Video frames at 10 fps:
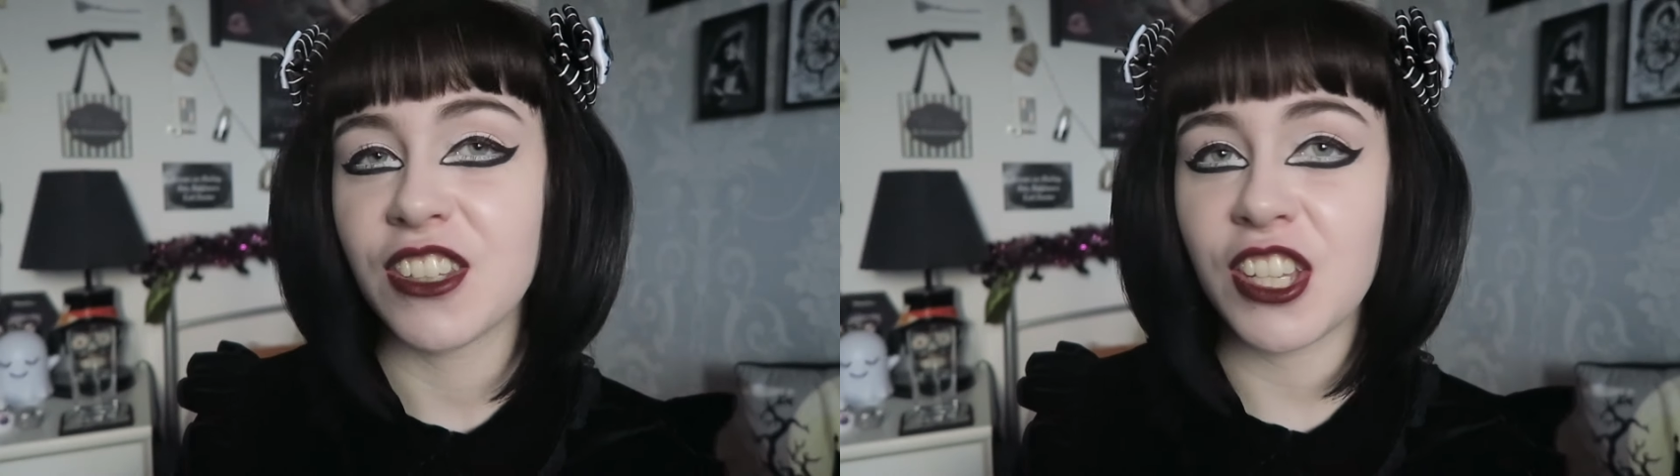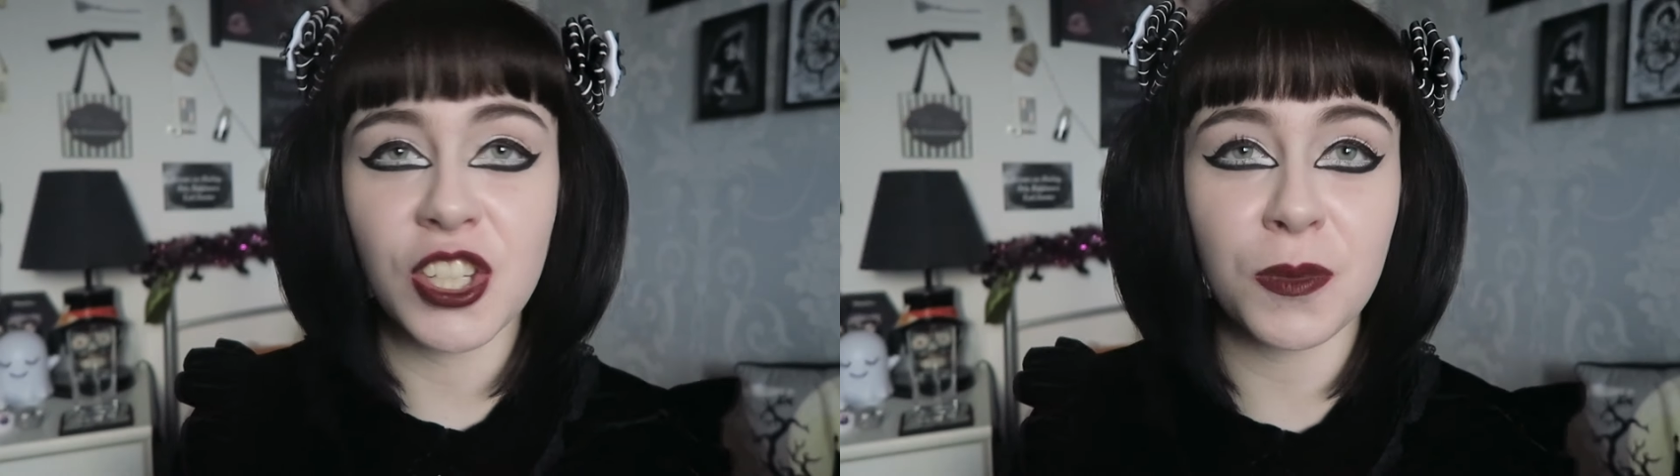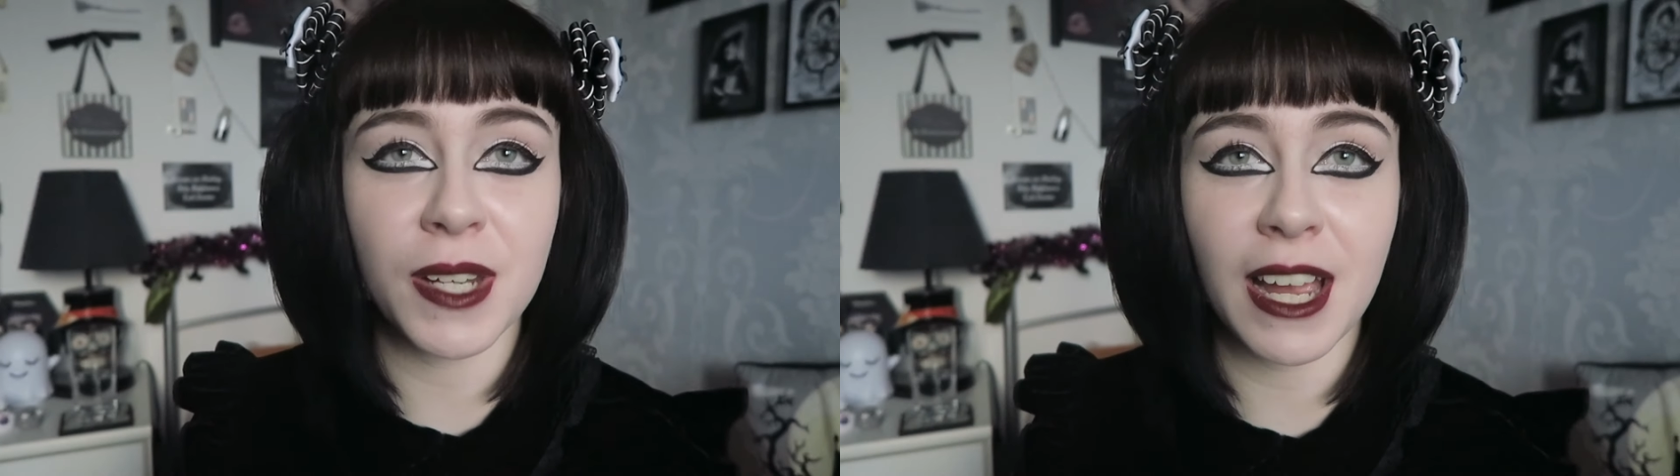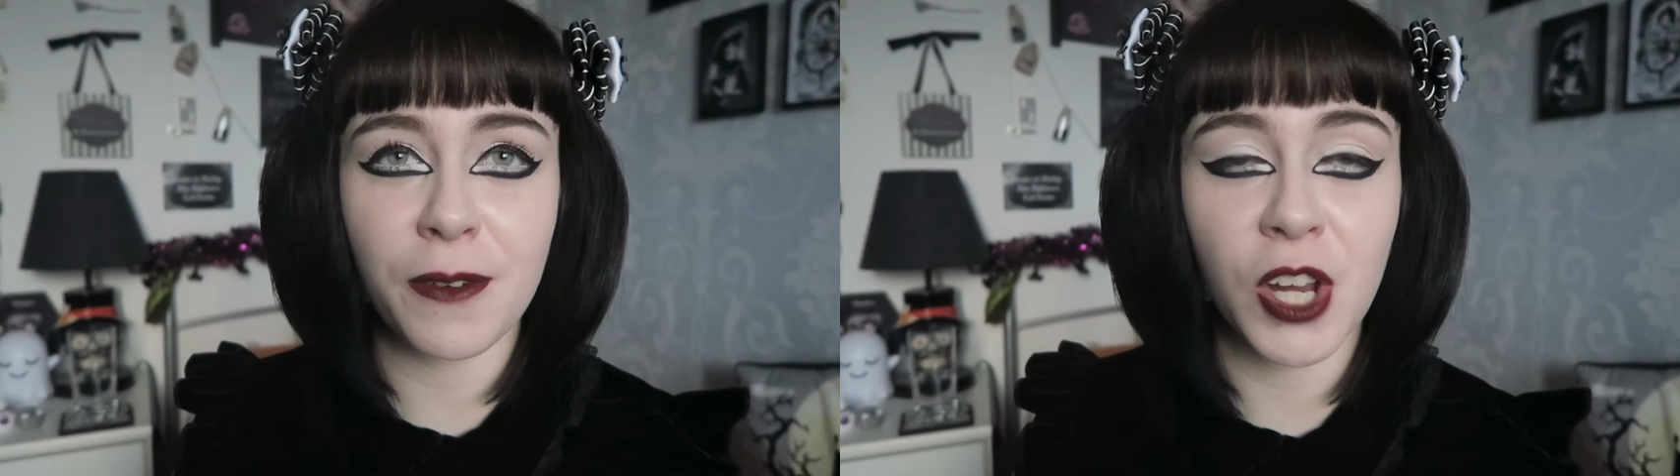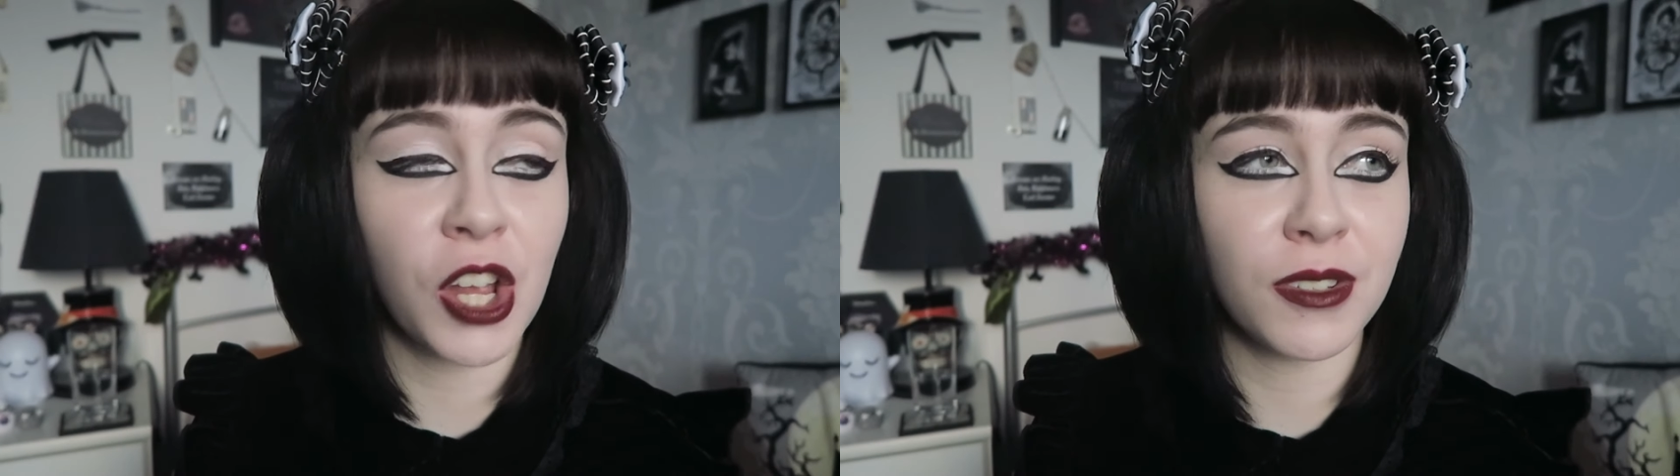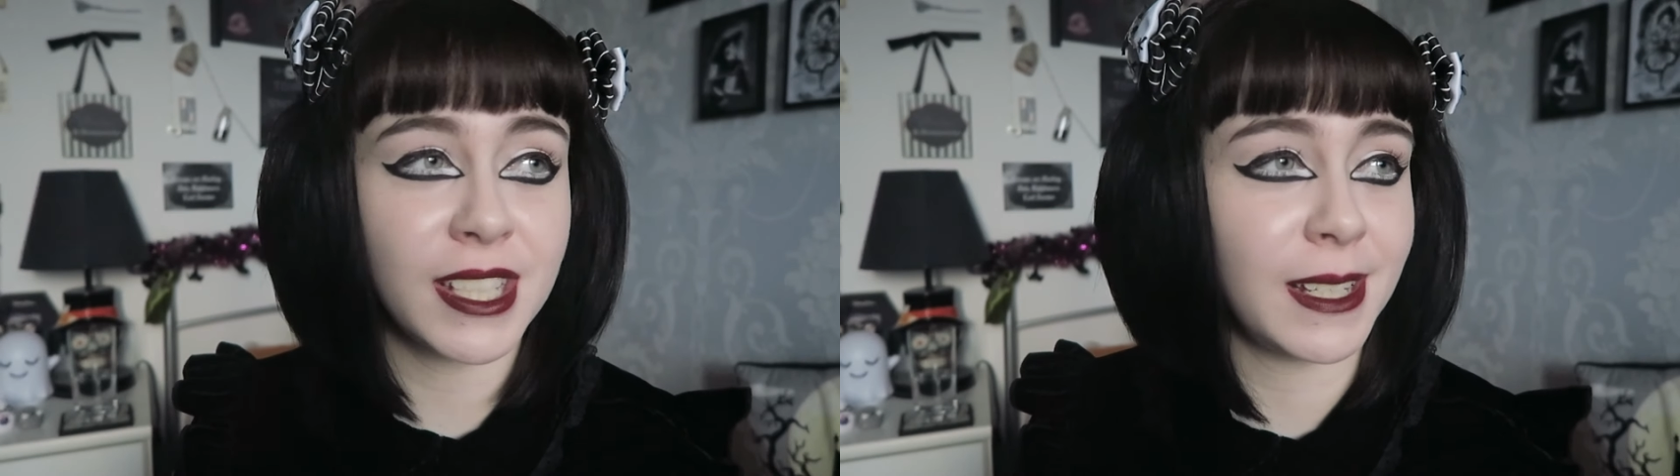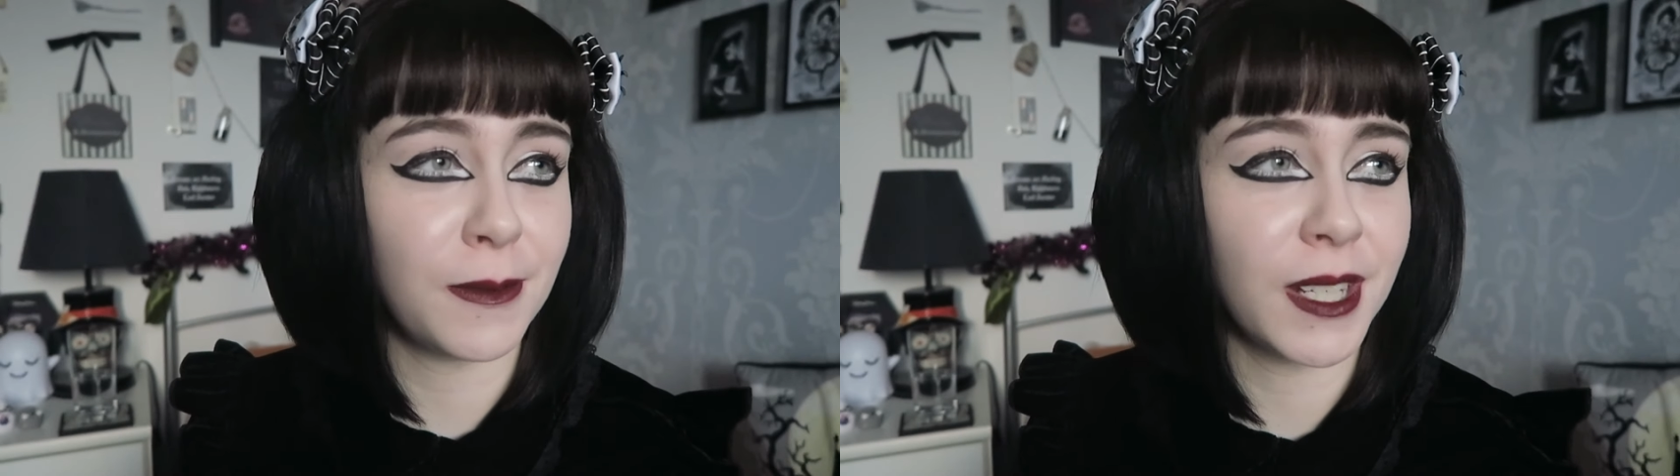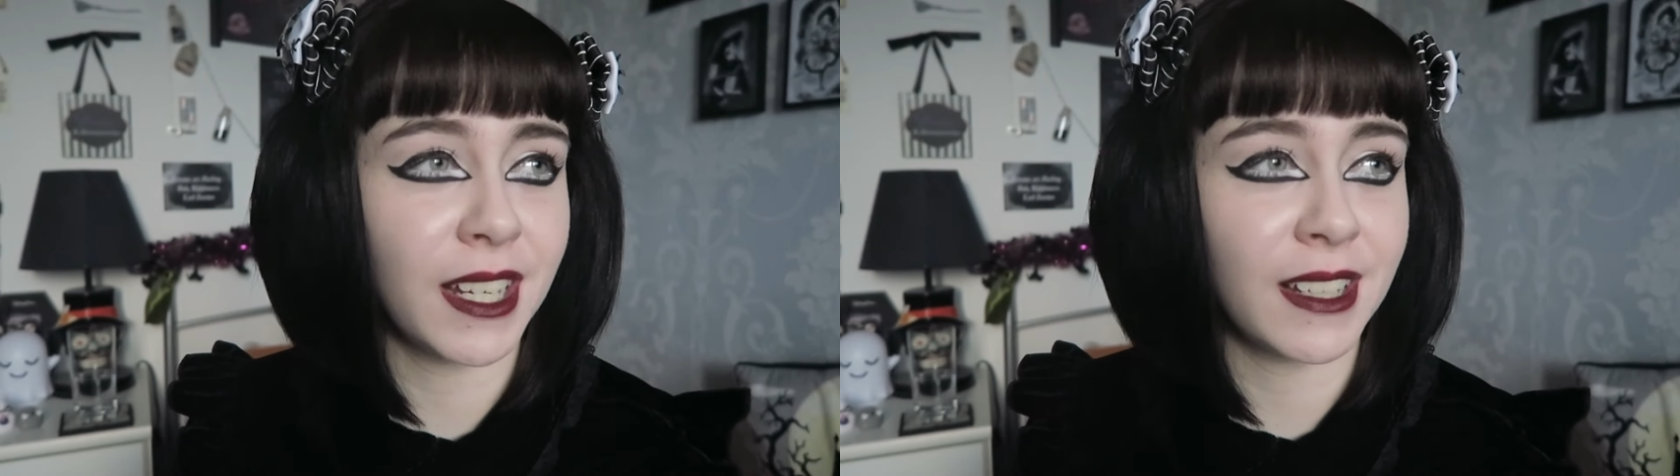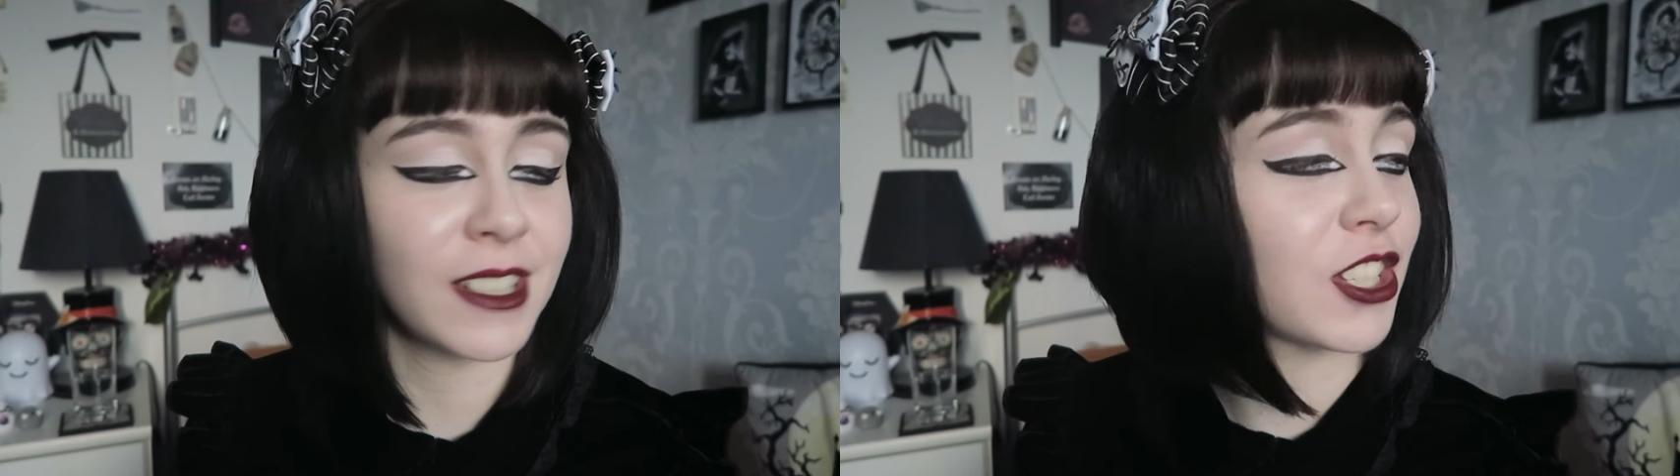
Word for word: they just want to have a cozy evening